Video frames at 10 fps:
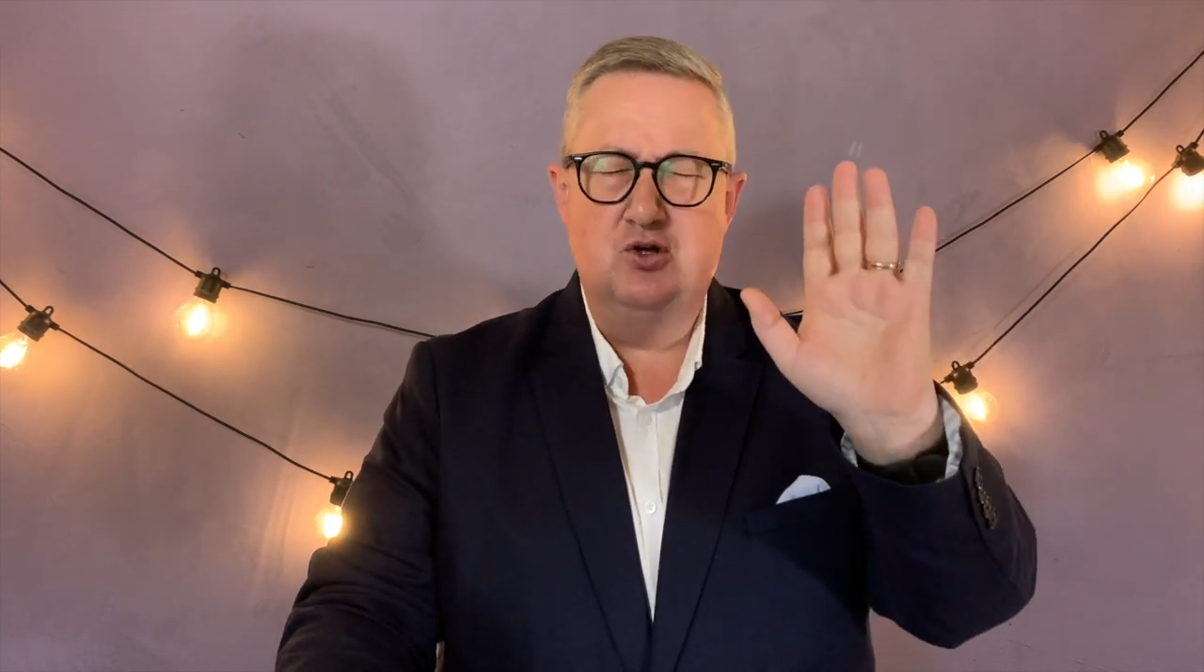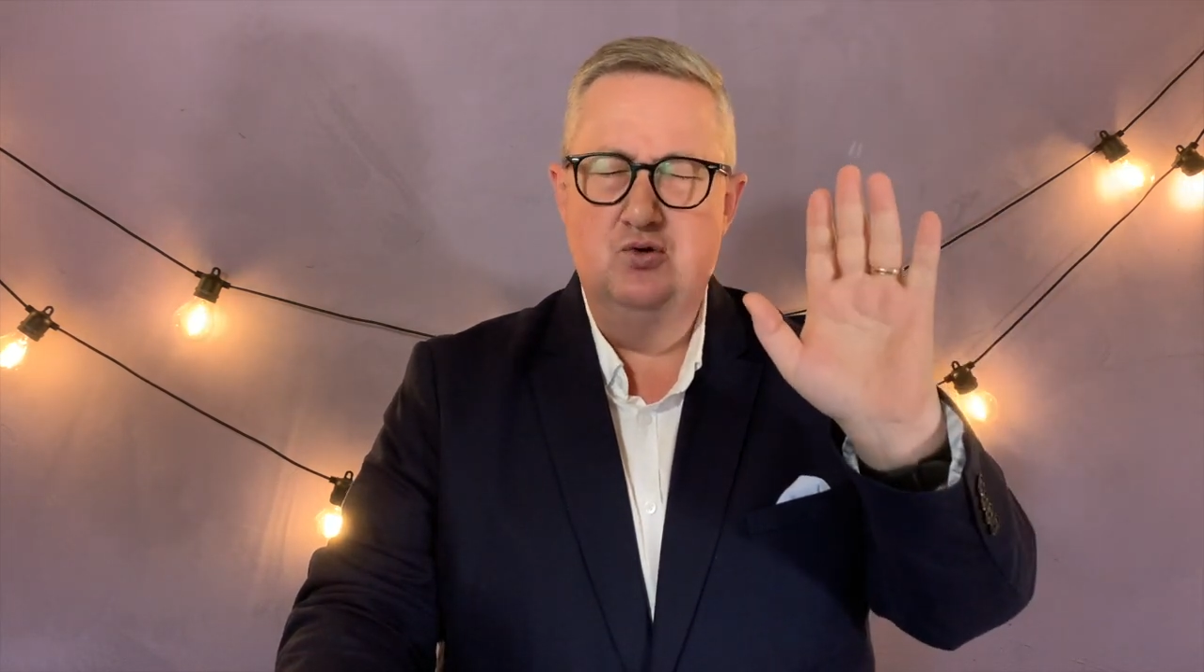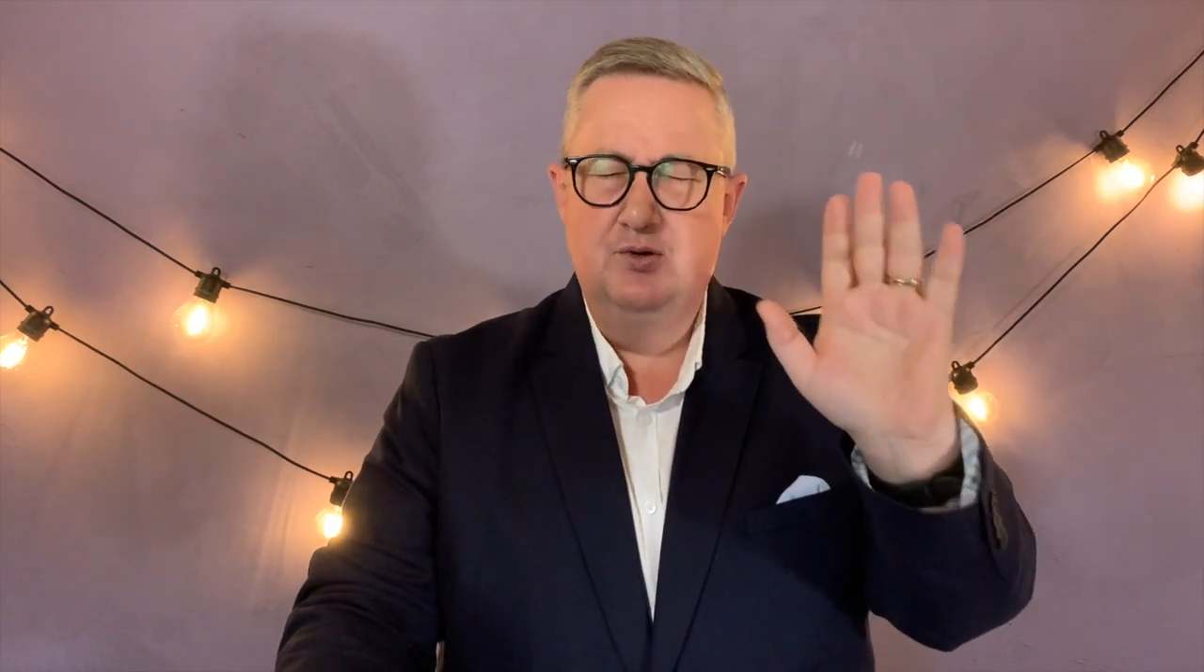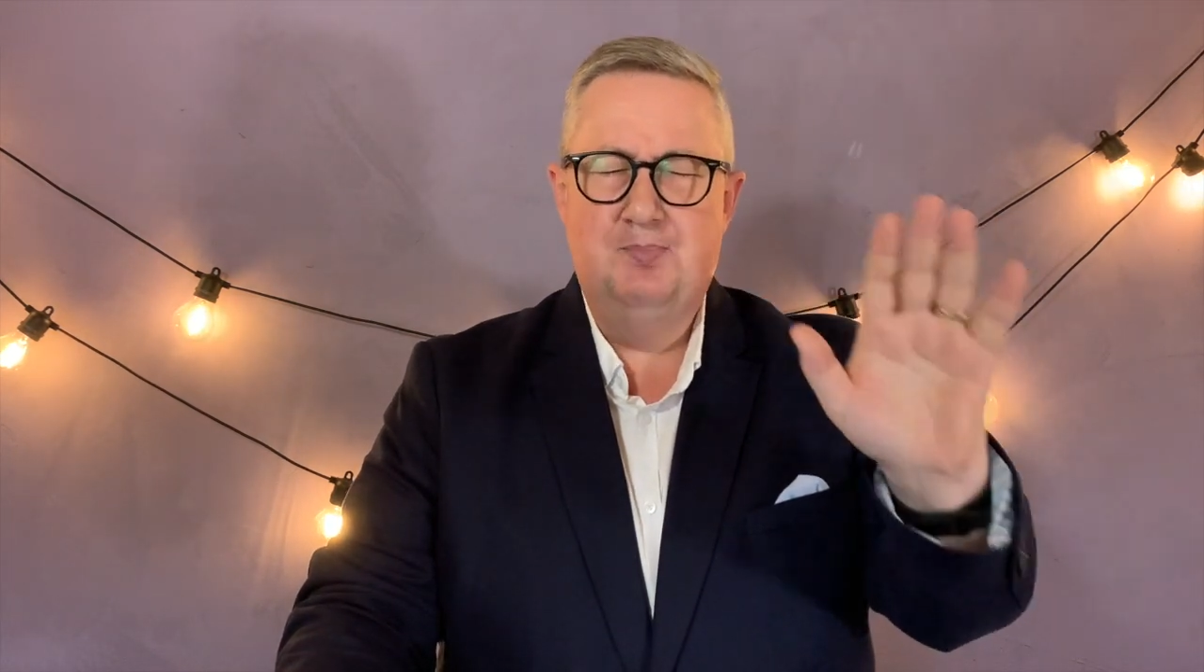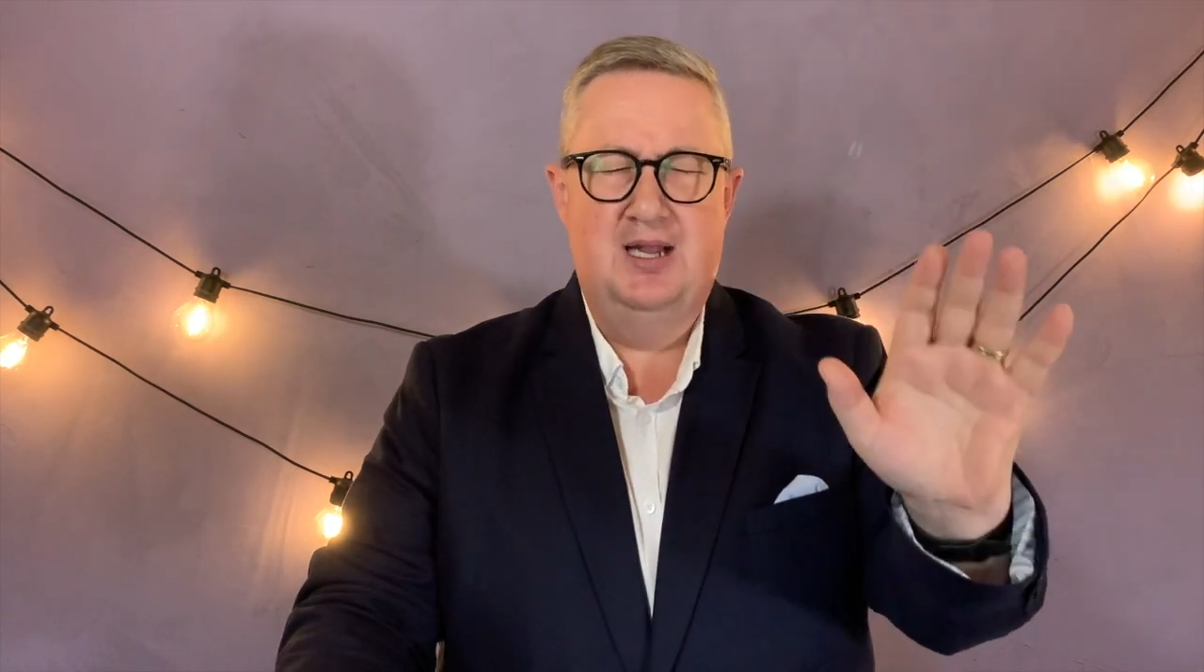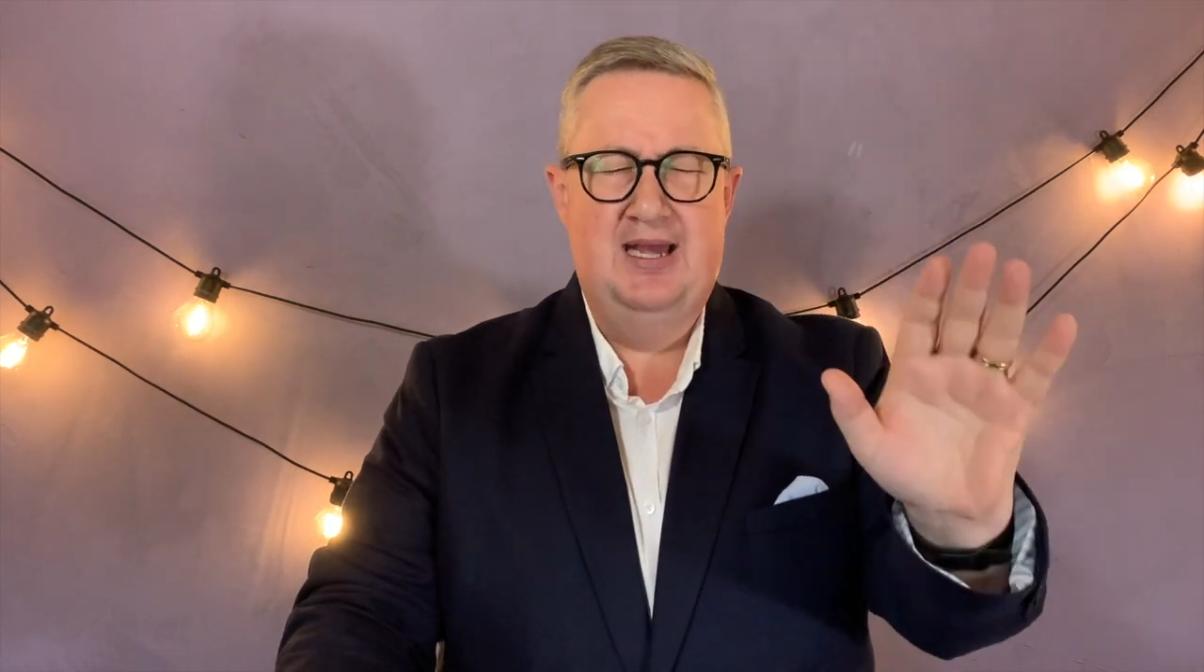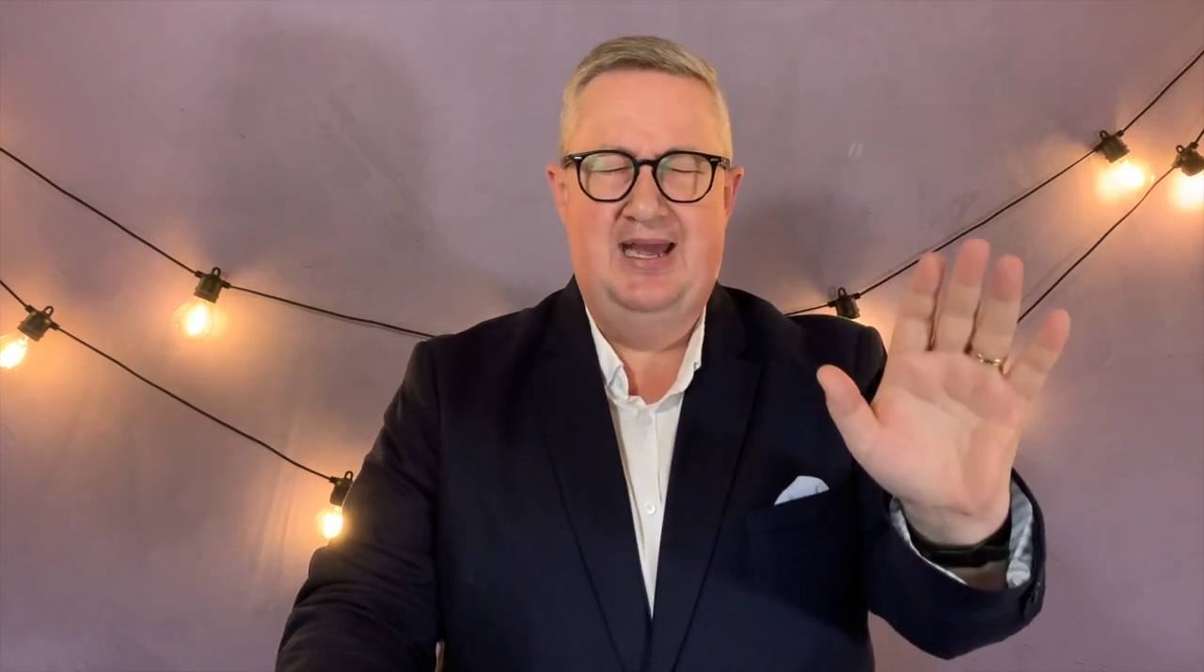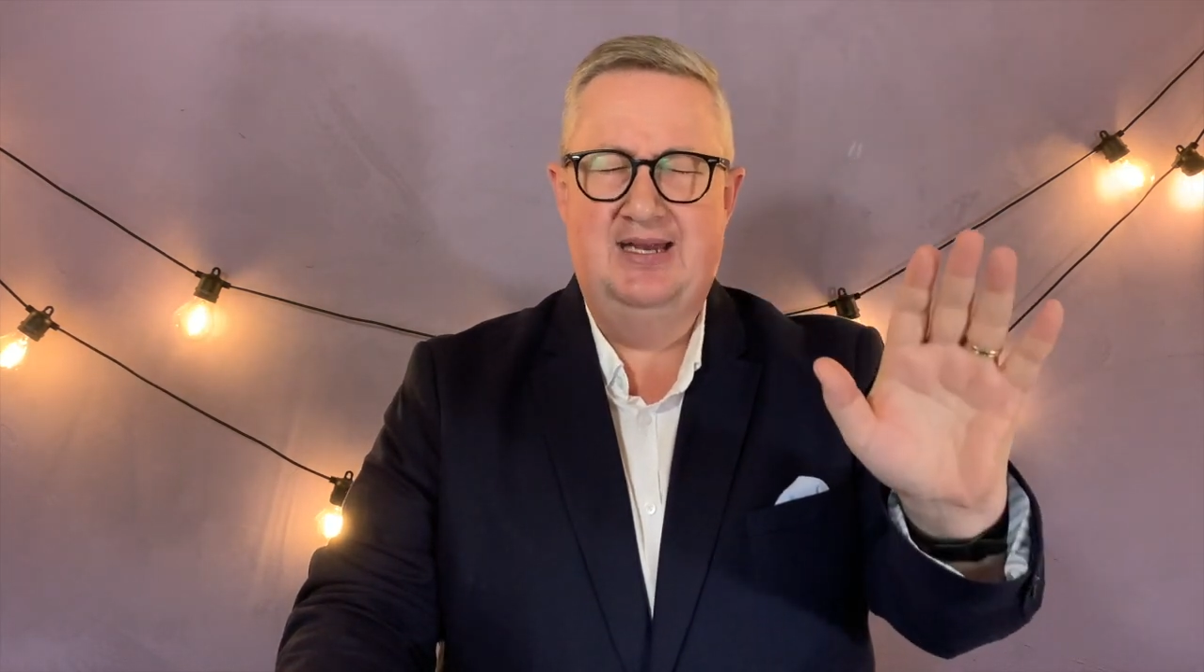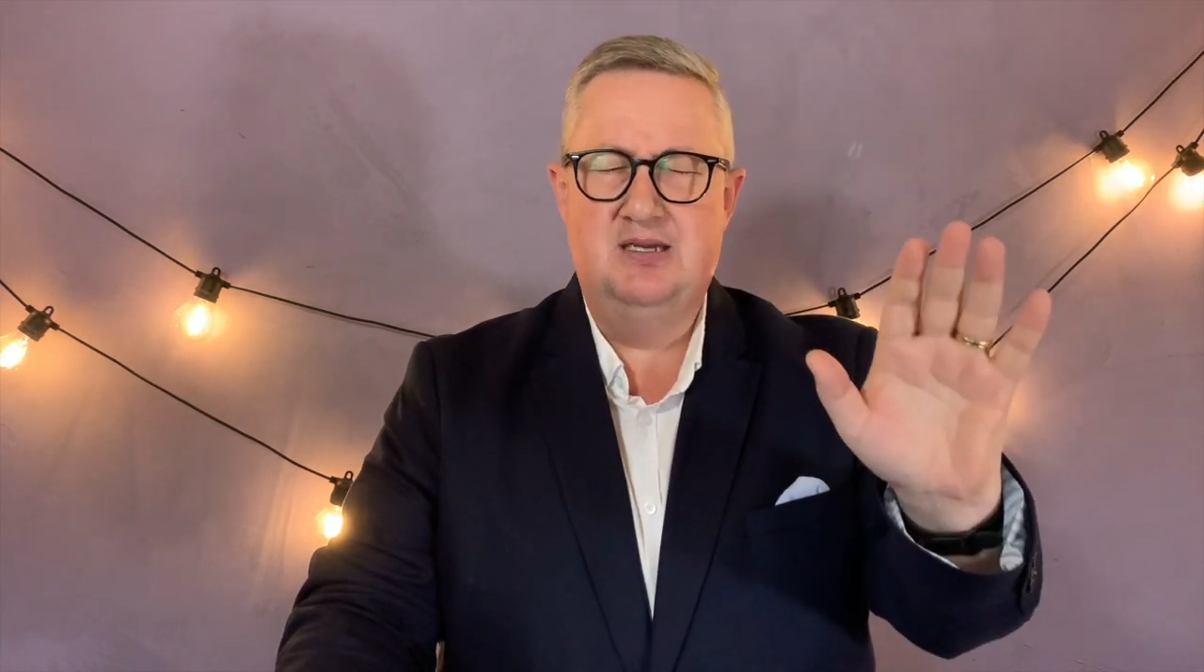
good plan